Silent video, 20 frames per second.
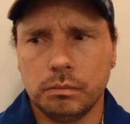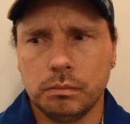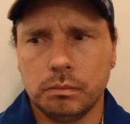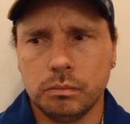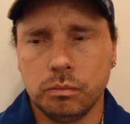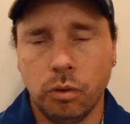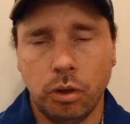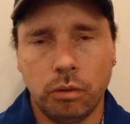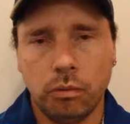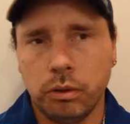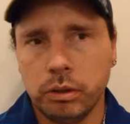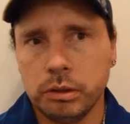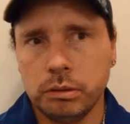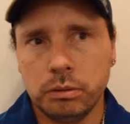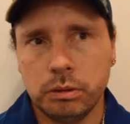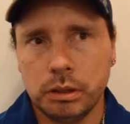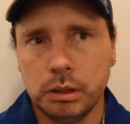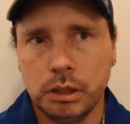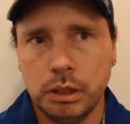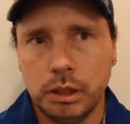Well,
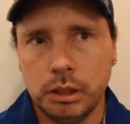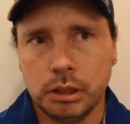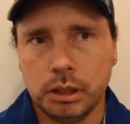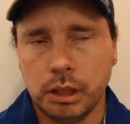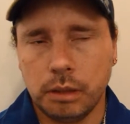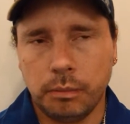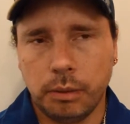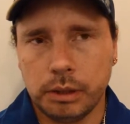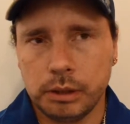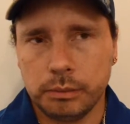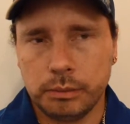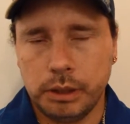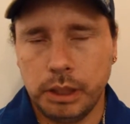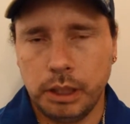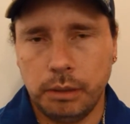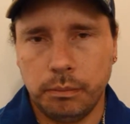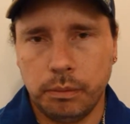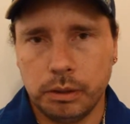you just gotta buy some tape.